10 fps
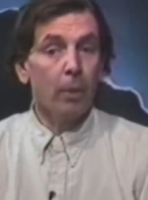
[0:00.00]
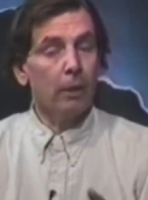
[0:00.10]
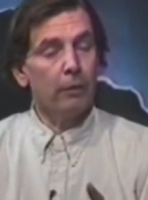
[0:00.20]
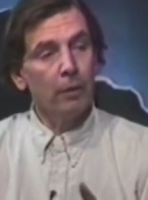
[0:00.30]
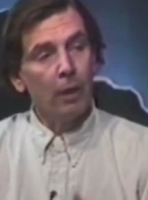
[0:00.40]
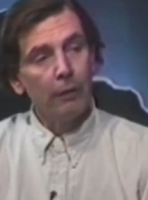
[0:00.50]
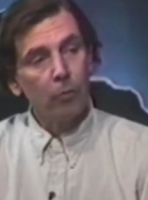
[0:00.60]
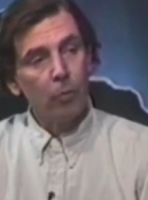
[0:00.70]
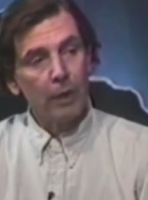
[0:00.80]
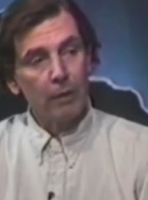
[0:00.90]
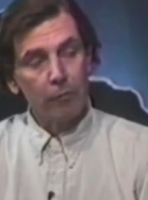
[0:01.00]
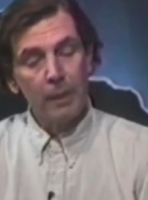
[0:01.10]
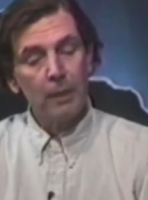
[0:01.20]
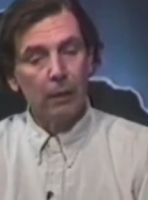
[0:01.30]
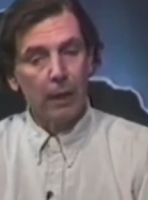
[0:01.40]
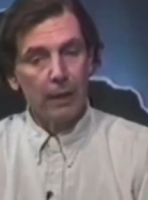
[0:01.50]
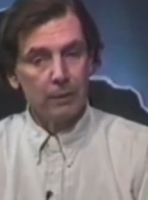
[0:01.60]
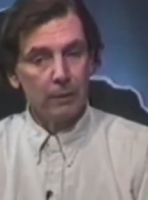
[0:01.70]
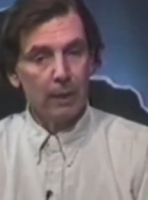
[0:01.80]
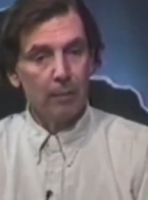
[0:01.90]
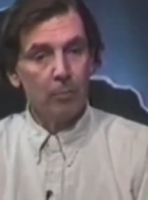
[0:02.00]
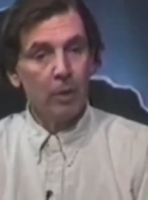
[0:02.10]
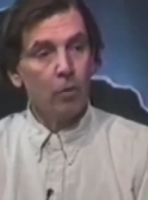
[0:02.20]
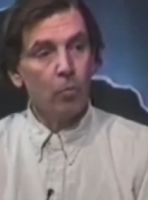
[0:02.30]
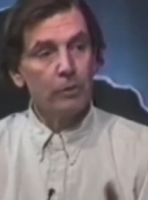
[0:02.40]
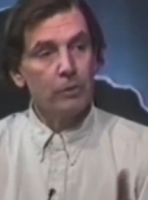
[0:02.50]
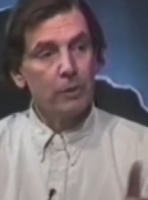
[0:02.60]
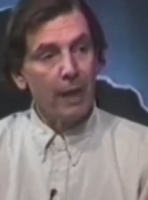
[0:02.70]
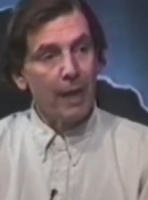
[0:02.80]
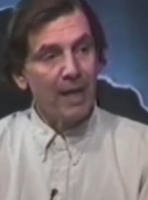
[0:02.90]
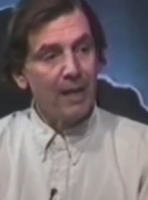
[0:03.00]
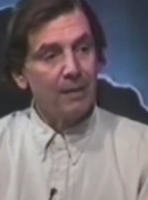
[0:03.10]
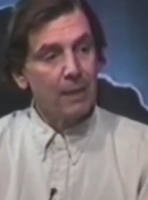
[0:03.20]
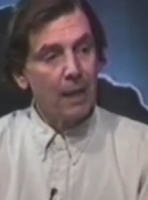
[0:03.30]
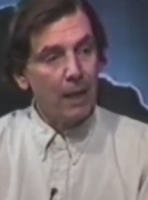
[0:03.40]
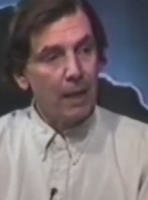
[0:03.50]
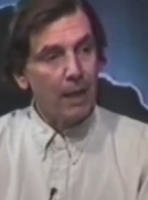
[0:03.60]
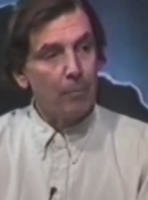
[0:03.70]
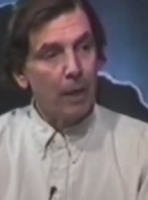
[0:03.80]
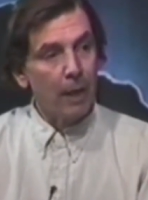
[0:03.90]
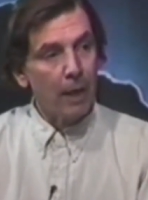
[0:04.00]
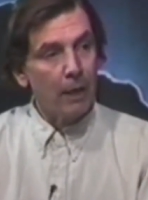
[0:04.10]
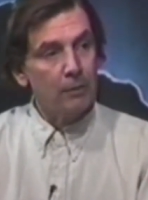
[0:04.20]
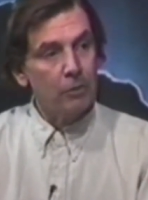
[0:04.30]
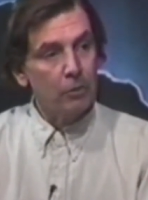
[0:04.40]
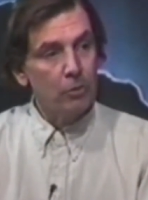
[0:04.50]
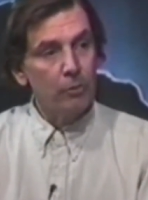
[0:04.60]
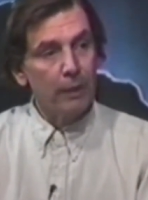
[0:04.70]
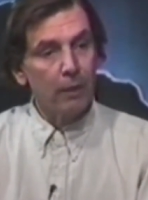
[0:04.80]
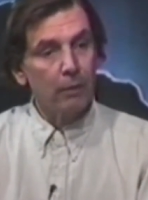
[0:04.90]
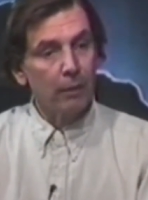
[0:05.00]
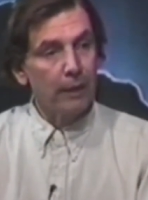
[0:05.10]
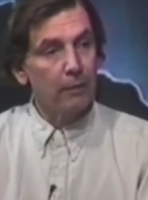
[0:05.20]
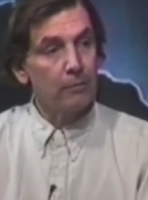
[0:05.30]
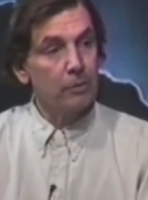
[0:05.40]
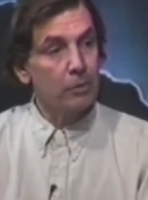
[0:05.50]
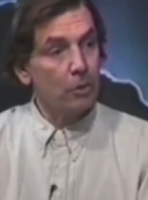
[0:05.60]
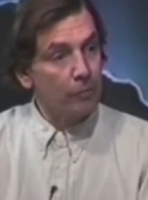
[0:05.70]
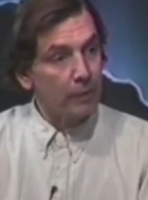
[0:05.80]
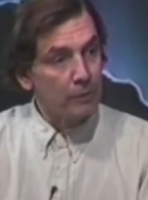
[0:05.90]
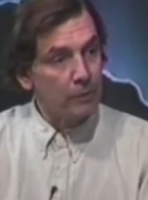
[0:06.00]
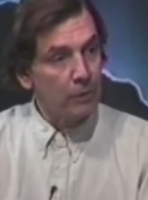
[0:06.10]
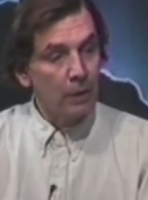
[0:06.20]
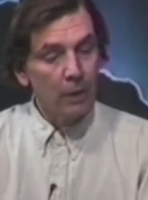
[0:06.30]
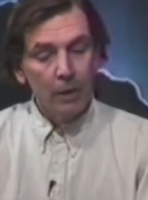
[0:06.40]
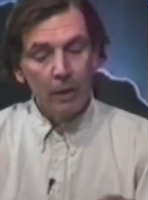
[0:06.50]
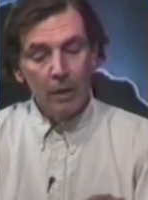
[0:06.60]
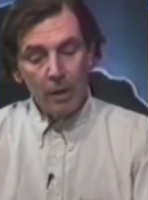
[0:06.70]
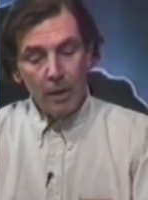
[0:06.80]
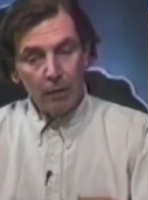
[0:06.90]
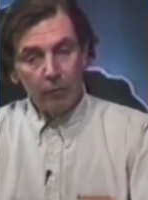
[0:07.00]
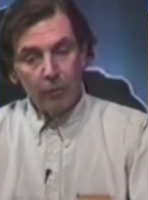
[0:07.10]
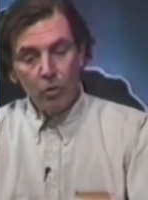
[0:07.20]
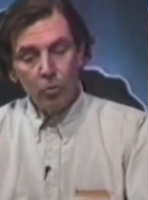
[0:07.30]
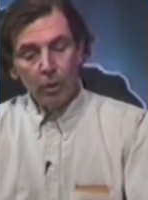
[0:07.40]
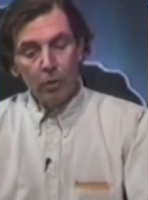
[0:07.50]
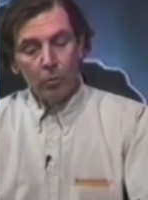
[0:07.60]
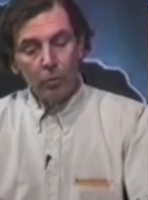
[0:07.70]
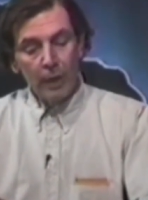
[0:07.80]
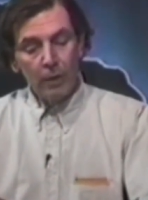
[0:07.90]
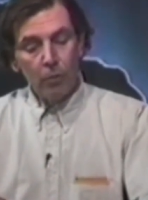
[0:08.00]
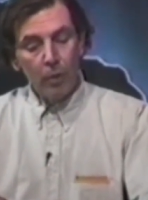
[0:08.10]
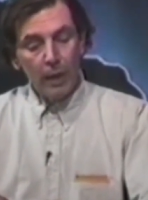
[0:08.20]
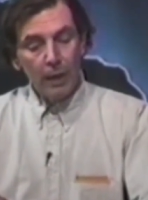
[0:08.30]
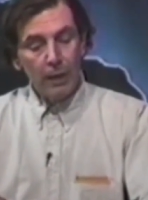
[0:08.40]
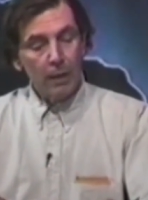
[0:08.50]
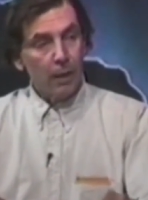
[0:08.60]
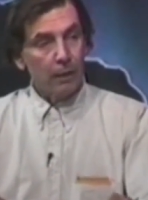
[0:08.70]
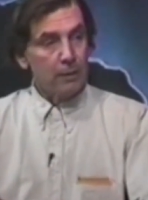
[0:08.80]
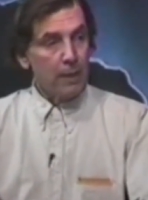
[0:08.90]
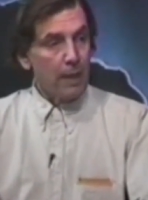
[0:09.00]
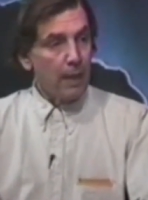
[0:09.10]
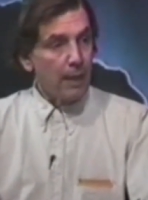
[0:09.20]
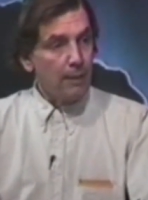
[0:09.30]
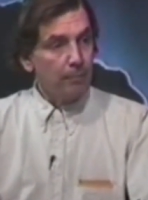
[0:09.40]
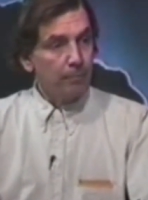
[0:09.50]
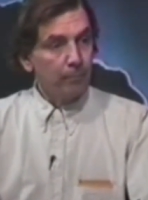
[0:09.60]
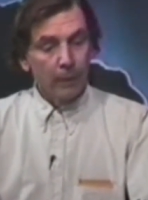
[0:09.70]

But another way of penalizing them was to add time onto their length of service. If you ran away a day,